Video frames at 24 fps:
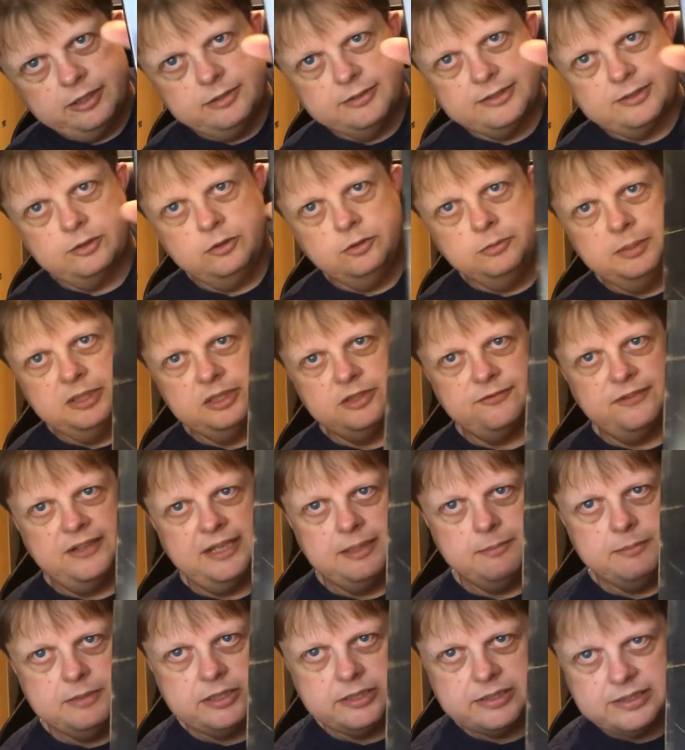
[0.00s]
Crowe's almost
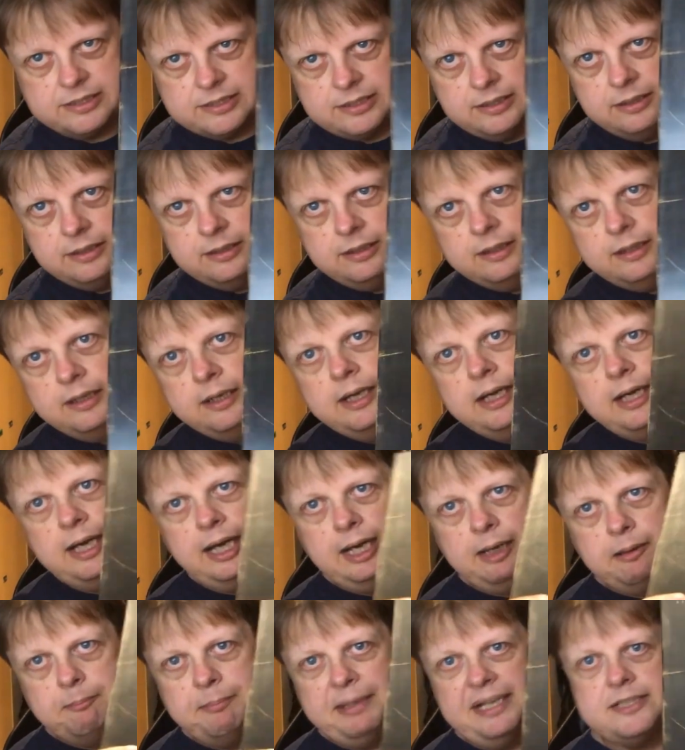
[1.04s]
famous,
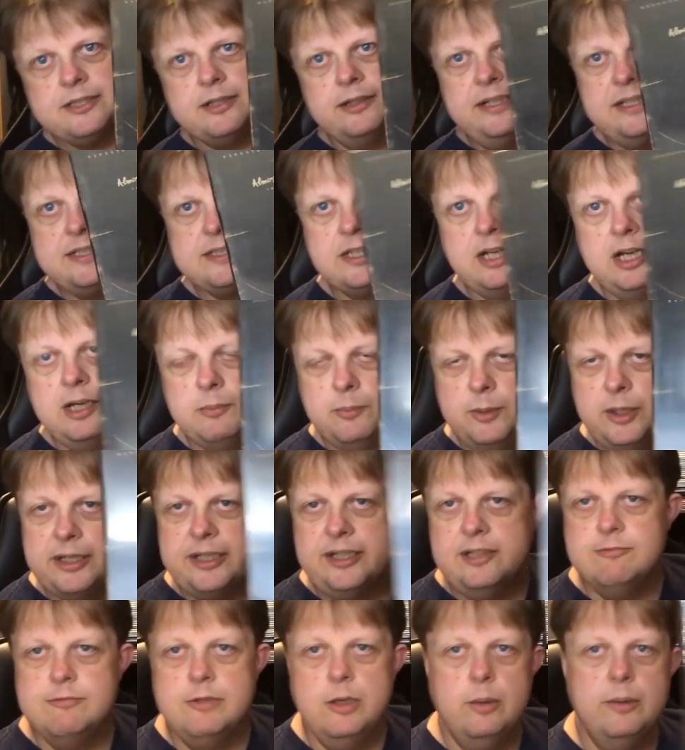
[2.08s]
based on his time
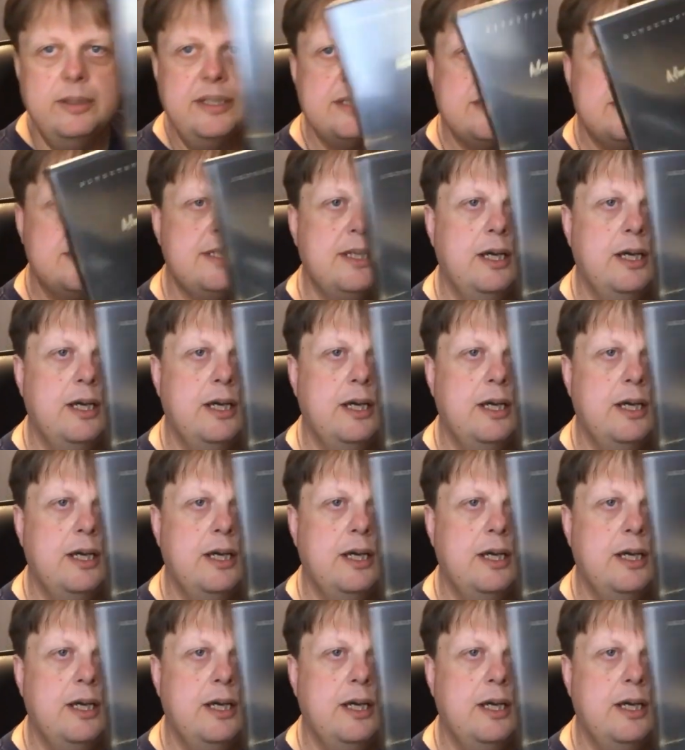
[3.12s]
working at Rolling